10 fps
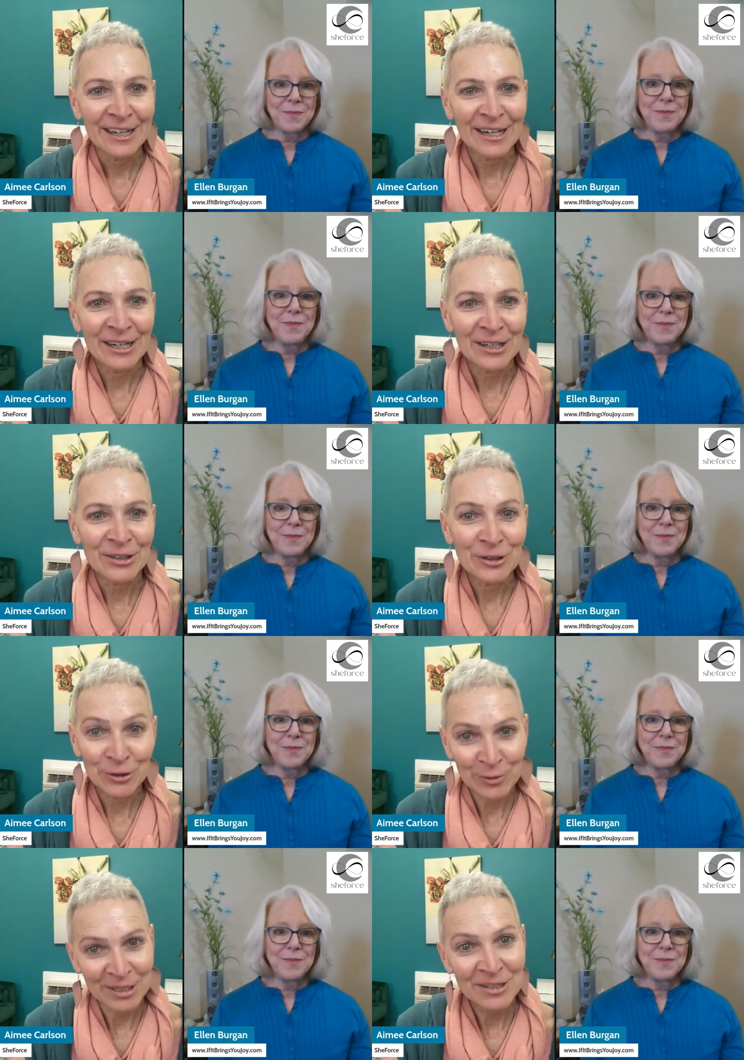Speaker 1: uh,
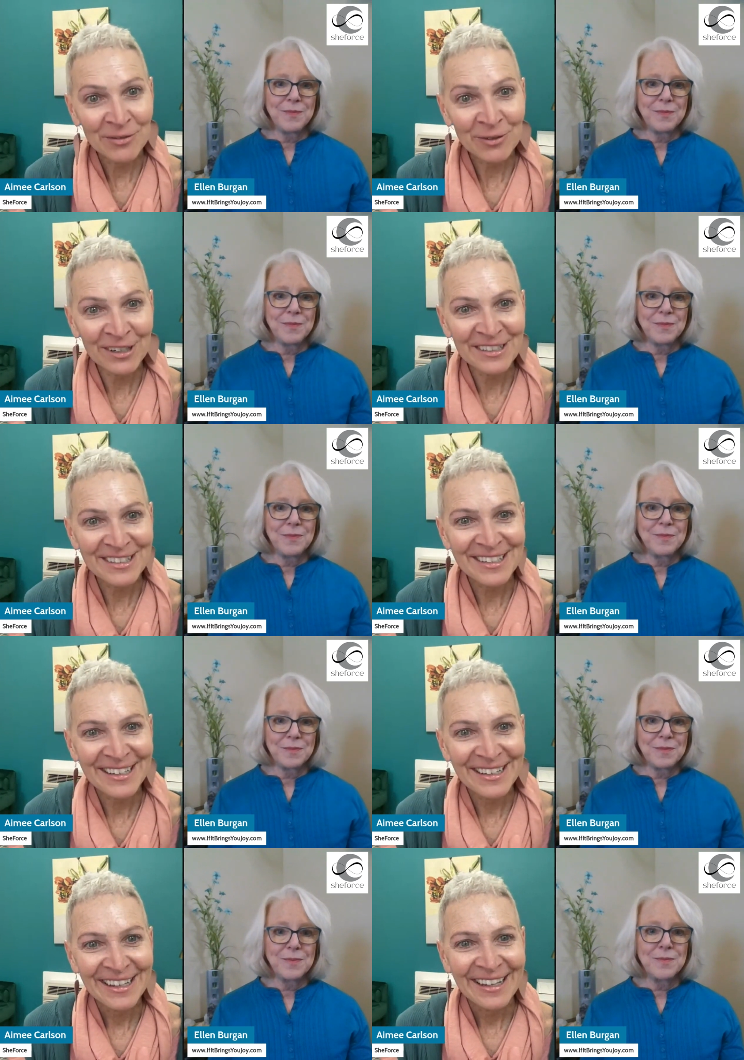new and different?
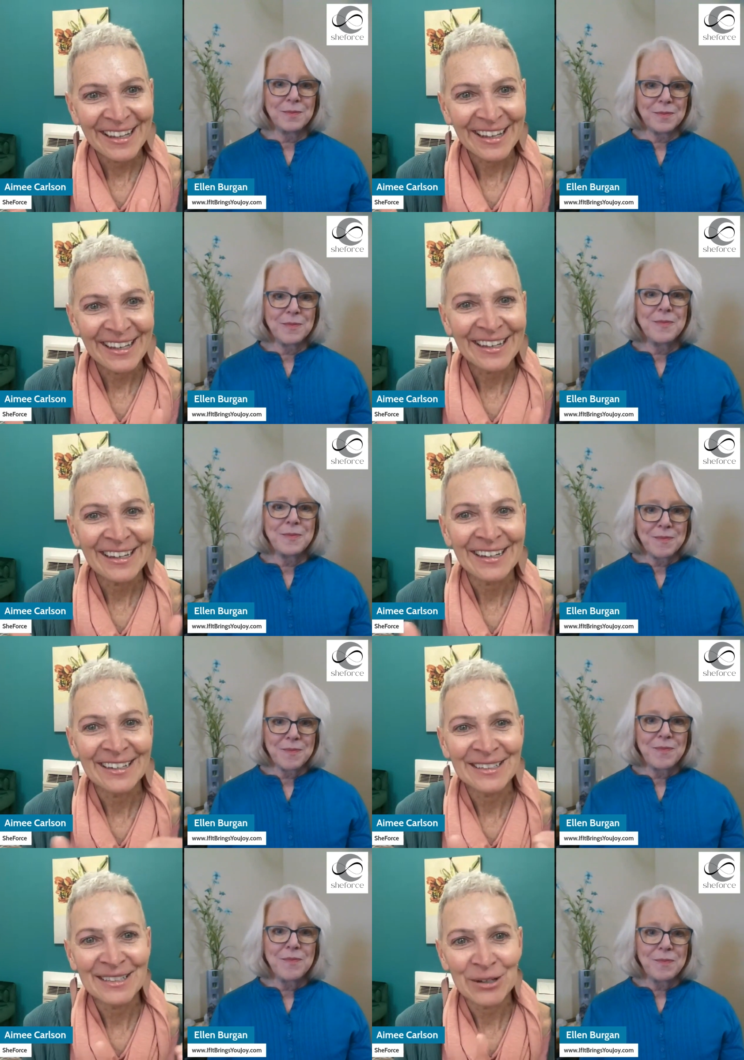
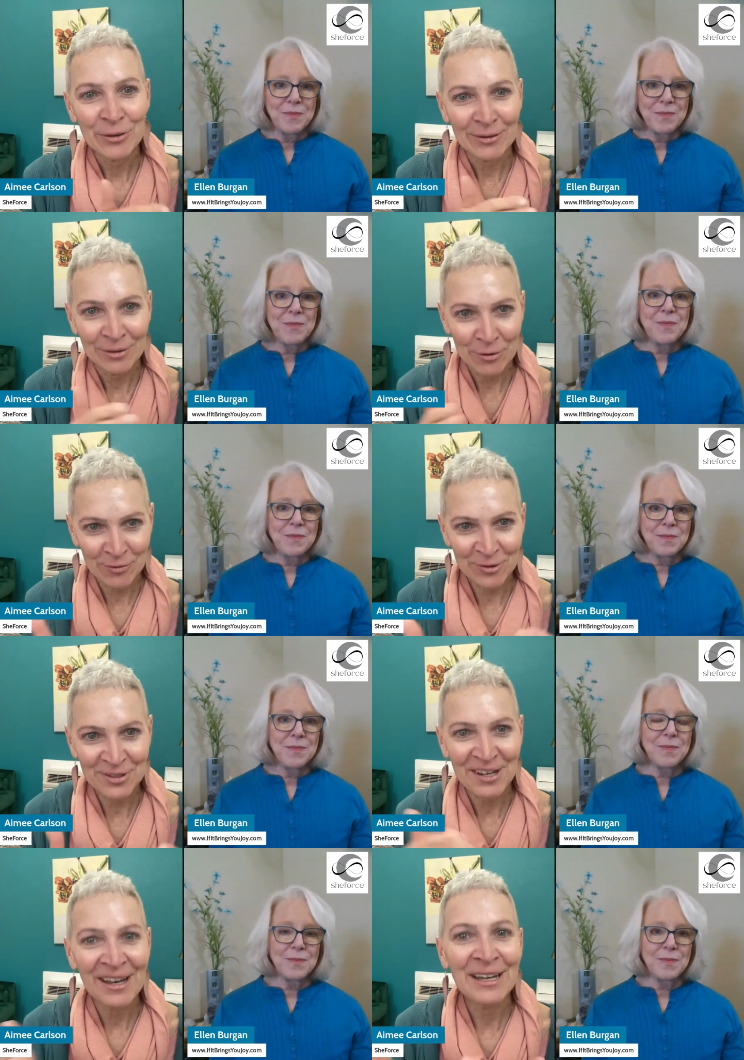And over
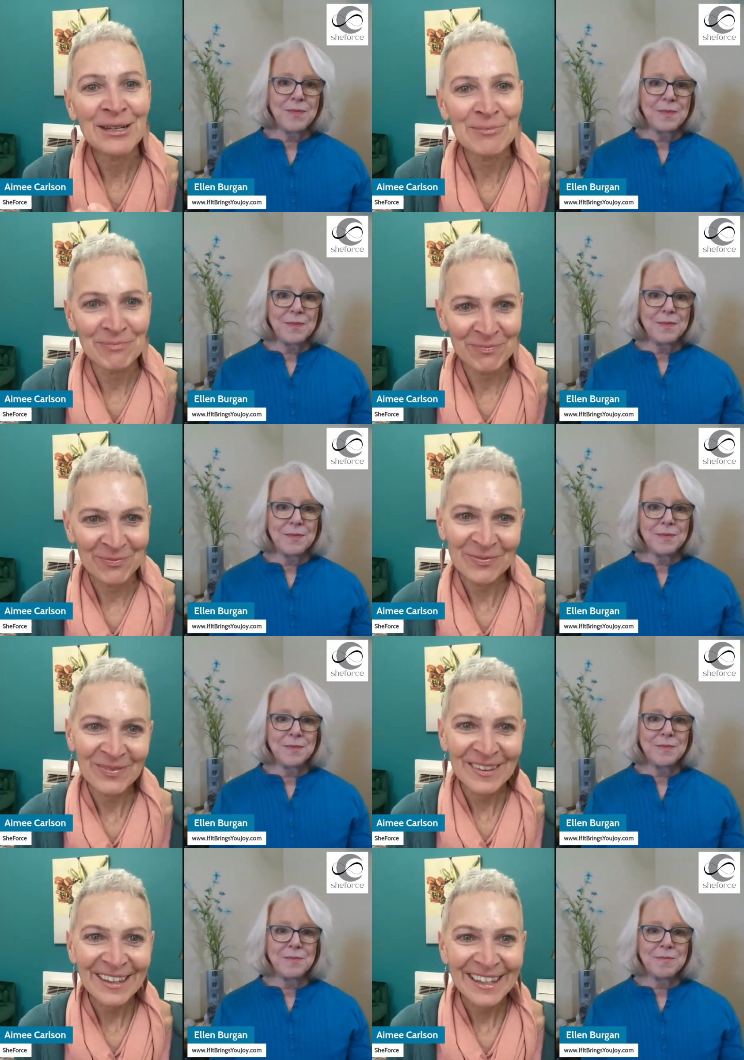time,
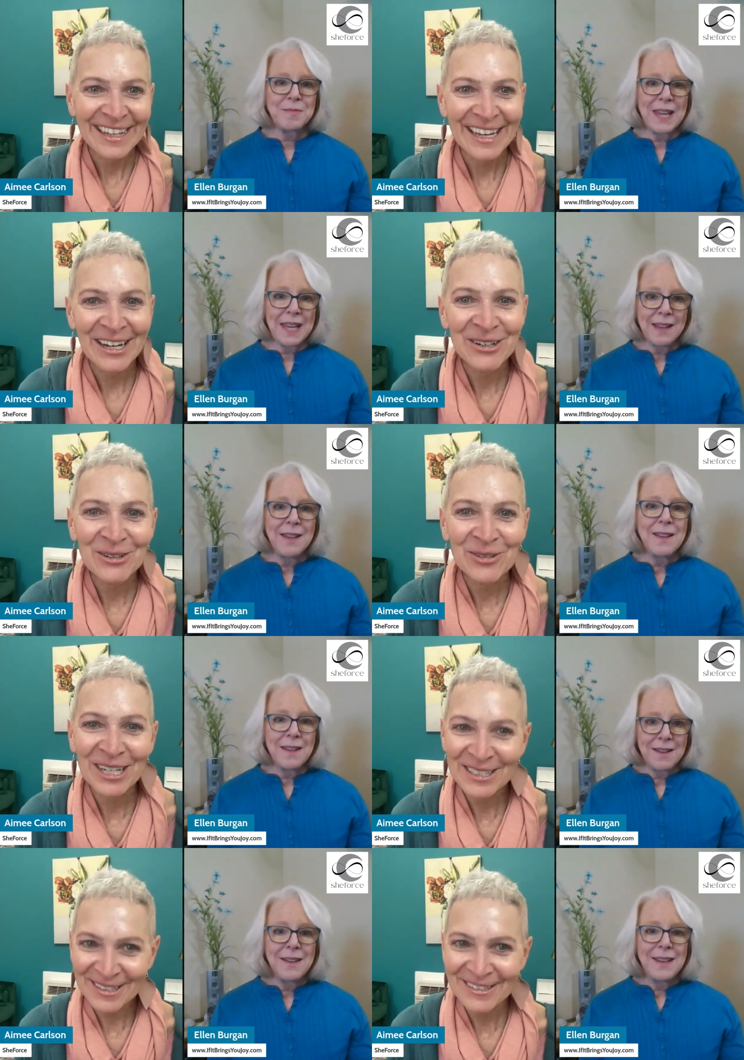
Speaker 2: how
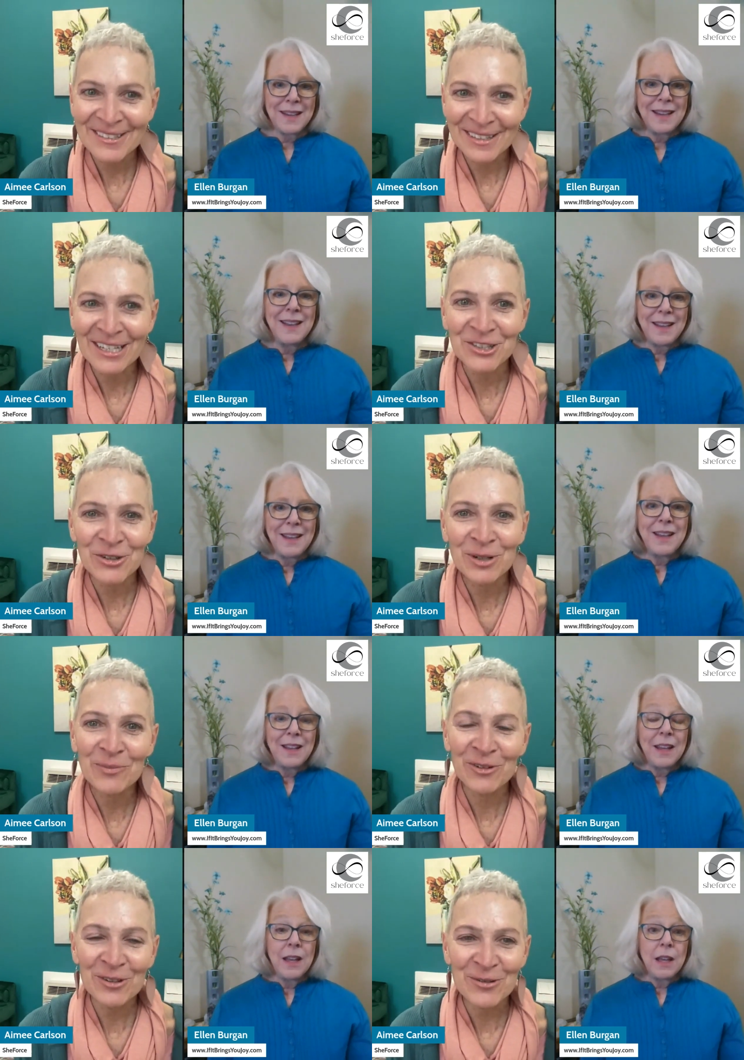has that shown
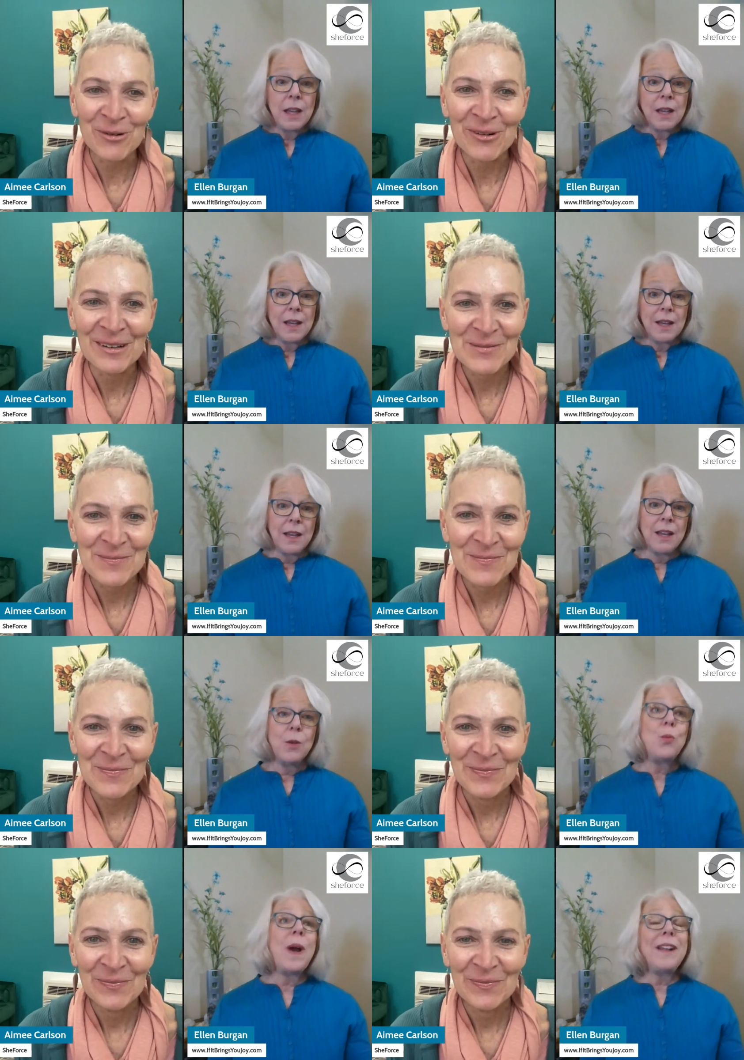up for you?
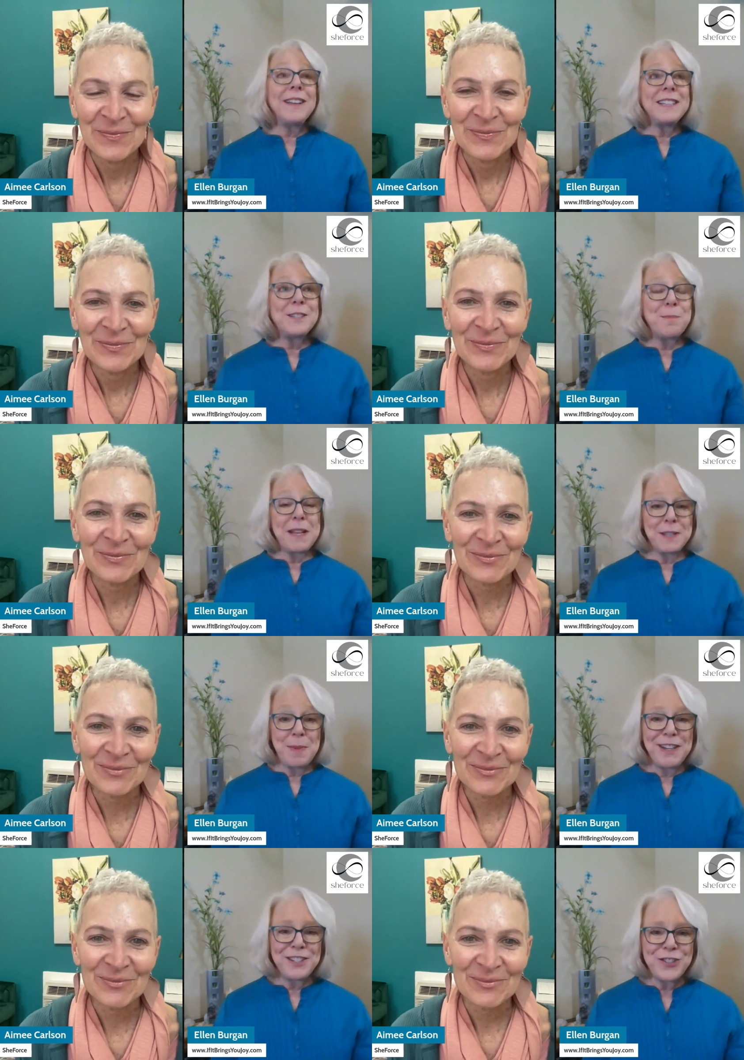Well, it's it's
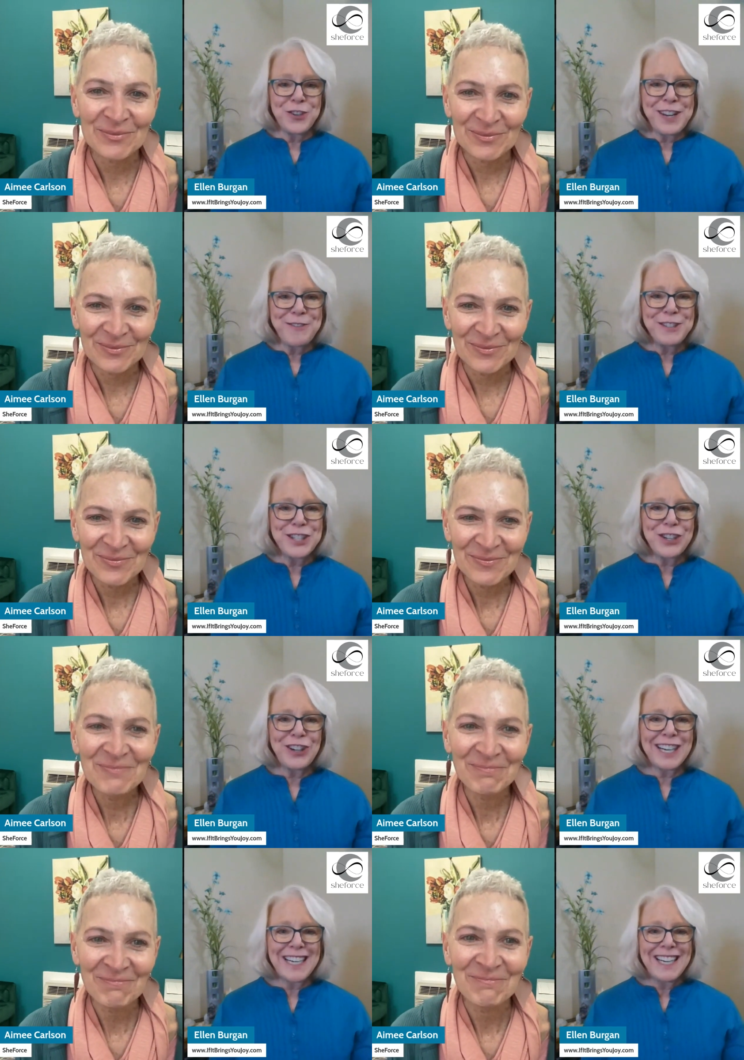been a journey for
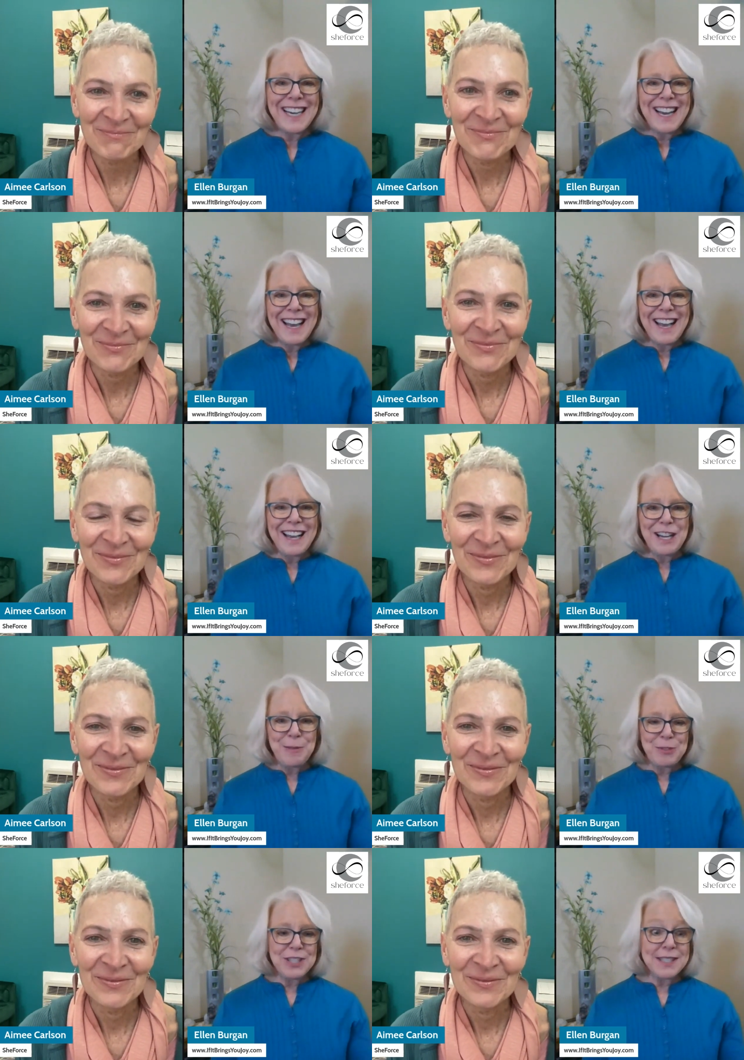sure.
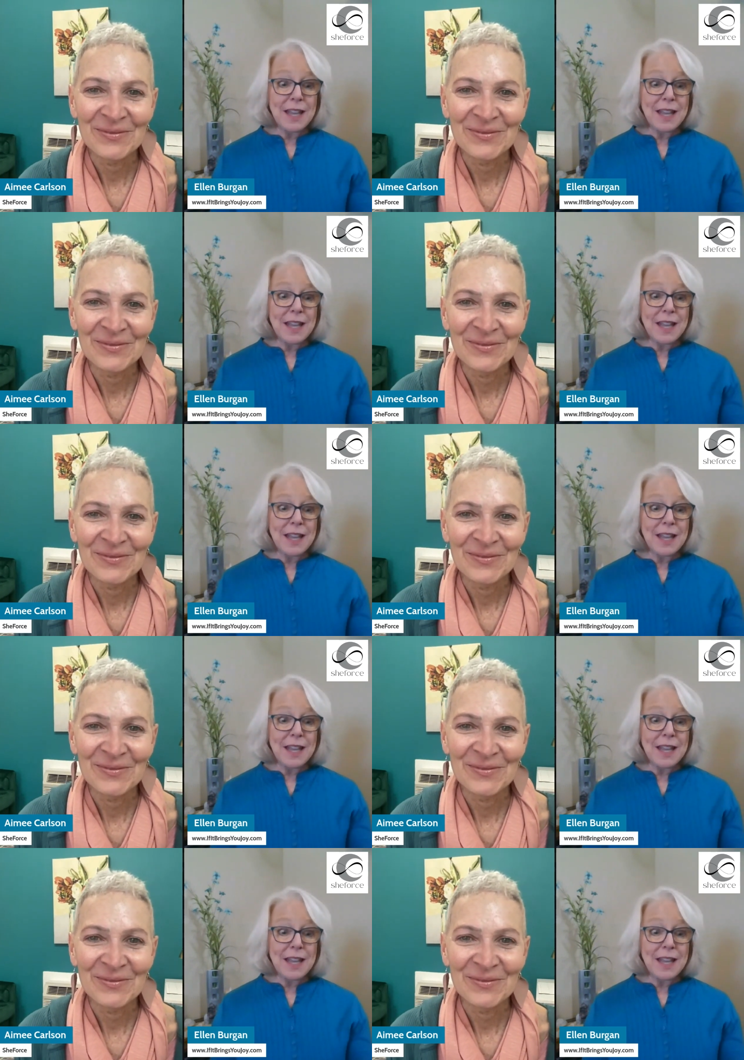Um, just